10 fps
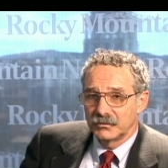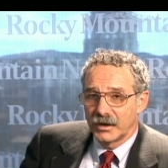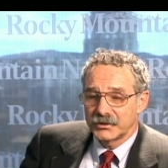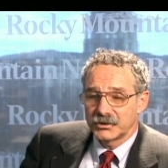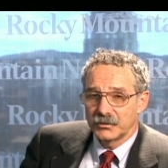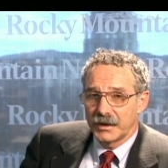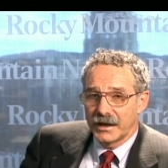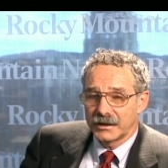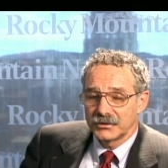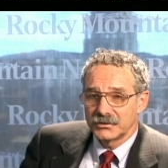rescue
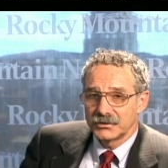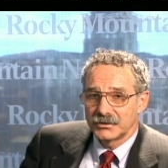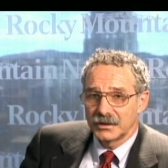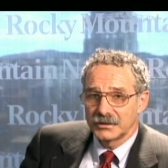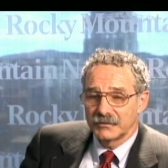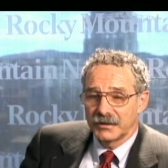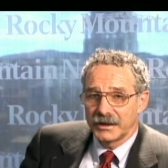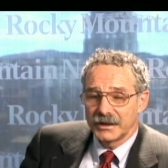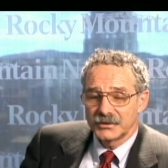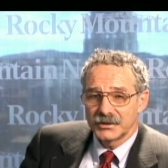package to
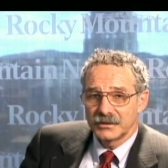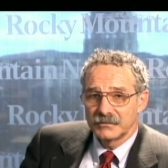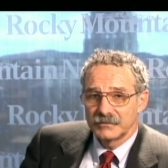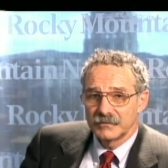finance it.